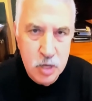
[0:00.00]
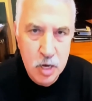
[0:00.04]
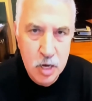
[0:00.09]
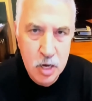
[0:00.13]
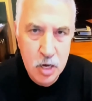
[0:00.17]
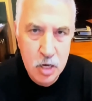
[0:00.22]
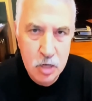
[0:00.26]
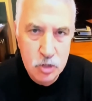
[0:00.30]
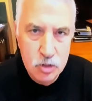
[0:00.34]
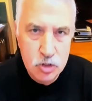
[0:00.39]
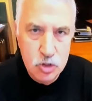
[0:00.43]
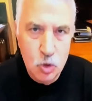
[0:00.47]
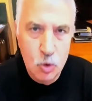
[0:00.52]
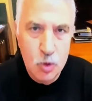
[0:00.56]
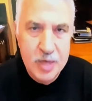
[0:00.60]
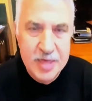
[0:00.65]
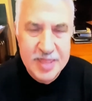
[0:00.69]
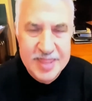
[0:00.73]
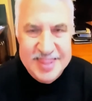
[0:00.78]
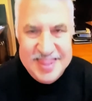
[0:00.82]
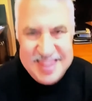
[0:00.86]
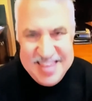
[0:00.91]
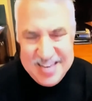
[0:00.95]
So
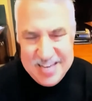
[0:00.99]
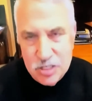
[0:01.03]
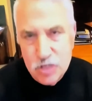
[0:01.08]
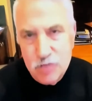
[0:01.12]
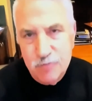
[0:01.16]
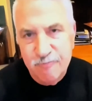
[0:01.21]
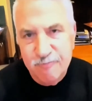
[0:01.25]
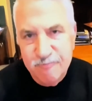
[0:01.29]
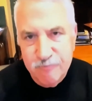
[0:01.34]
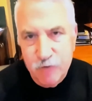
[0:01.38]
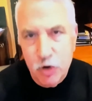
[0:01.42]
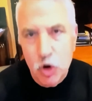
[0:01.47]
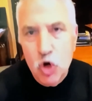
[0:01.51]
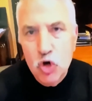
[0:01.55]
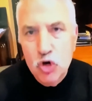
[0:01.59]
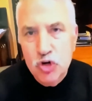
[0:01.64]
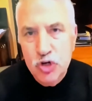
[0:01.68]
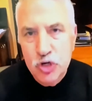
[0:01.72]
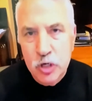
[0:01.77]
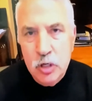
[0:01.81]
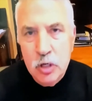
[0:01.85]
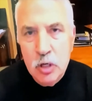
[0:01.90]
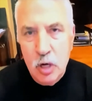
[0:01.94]
this
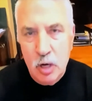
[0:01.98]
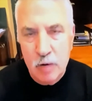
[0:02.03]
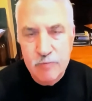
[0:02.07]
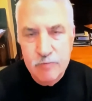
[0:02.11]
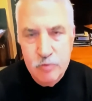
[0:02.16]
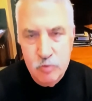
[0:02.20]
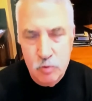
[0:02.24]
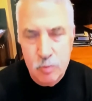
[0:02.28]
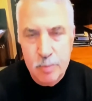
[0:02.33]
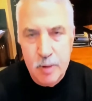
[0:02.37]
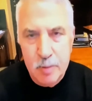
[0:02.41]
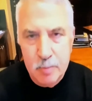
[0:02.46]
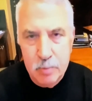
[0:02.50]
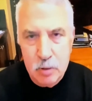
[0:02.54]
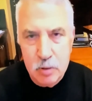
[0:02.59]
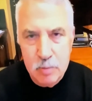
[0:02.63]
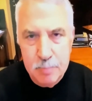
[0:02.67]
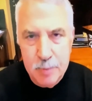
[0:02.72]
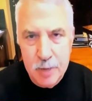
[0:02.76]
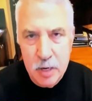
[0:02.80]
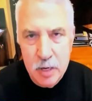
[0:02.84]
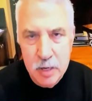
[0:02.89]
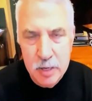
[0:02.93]
version of the Republican
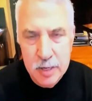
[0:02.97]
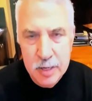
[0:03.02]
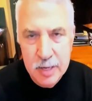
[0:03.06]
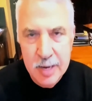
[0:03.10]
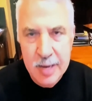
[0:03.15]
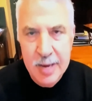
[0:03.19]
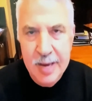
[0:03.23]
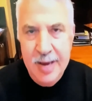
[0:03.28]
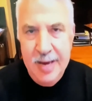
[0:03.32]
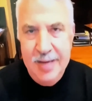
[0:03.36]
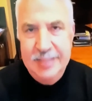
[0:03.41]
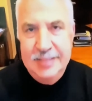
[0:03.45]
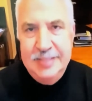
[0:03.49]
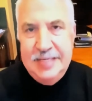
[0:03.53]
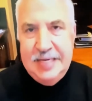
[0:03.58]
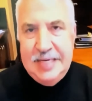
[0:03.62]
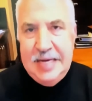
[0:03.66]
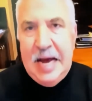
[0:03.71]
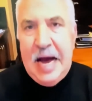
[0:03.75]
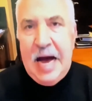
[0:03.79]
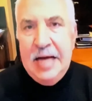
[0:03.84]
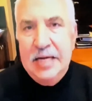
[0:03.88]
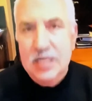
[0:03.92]
Party has
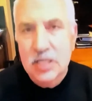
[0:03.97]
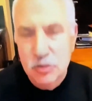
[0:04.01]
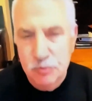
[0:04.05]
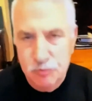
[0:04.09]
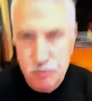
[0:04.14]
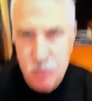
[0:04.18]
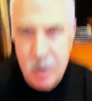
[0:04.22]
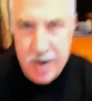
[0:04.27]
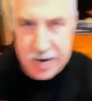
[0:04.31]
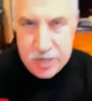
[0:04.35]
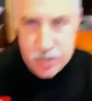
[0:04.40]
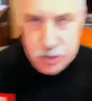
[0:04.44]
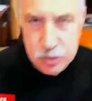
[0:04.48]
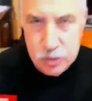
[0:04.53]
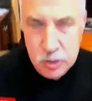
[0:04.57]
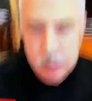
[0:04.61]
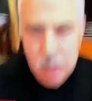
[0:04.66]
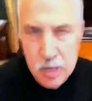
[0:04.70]
got to fracture.